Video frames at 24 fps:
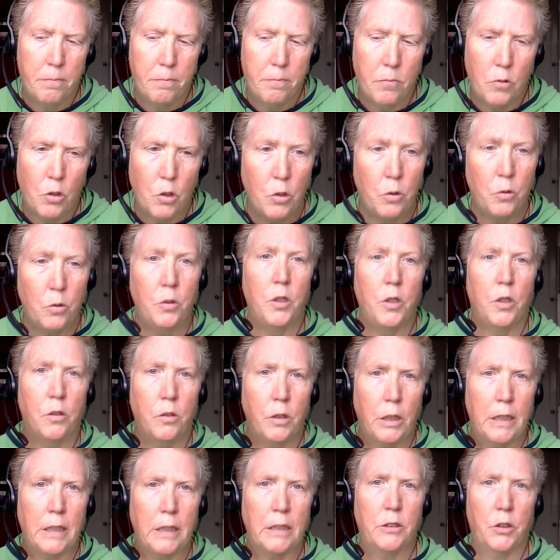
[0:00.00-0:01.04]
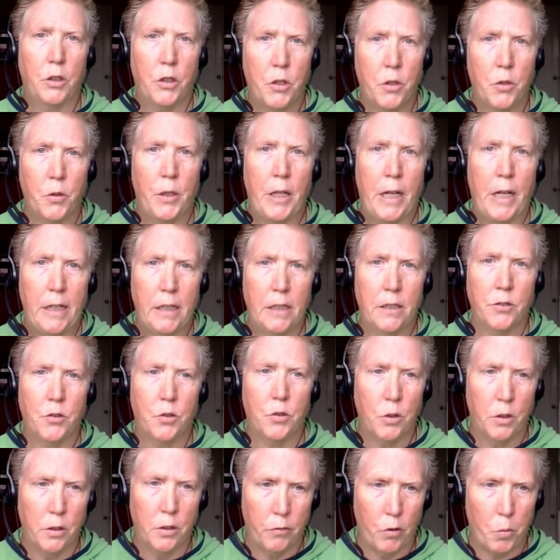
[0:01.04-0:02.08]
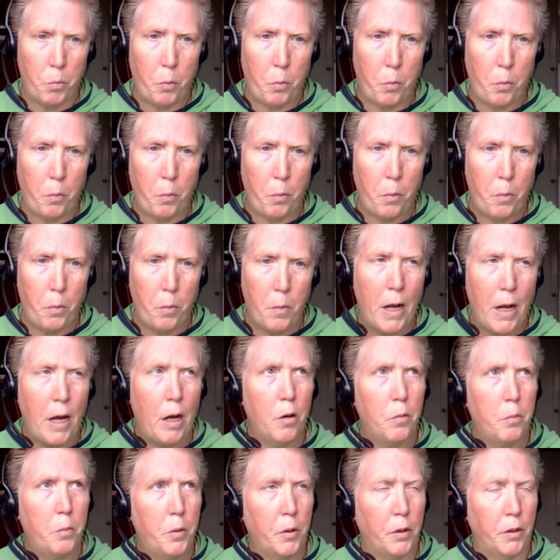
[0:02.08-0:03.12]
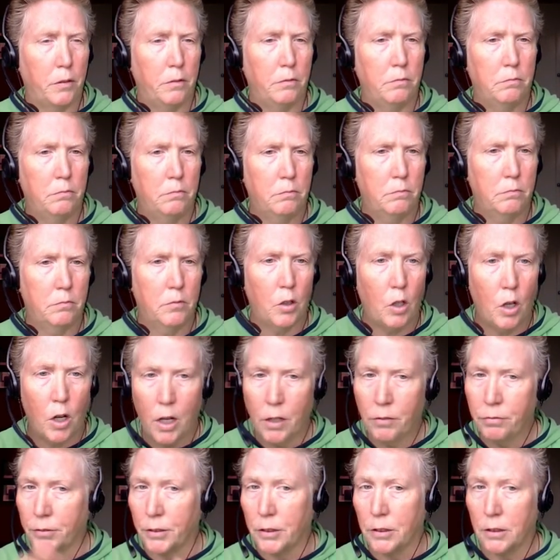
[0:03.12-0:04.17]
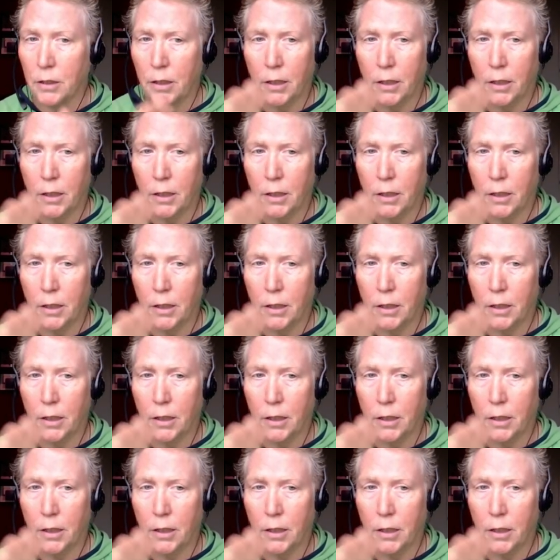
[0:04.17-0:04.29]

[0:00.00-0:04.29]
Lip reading: you don't get to create as good of a output often.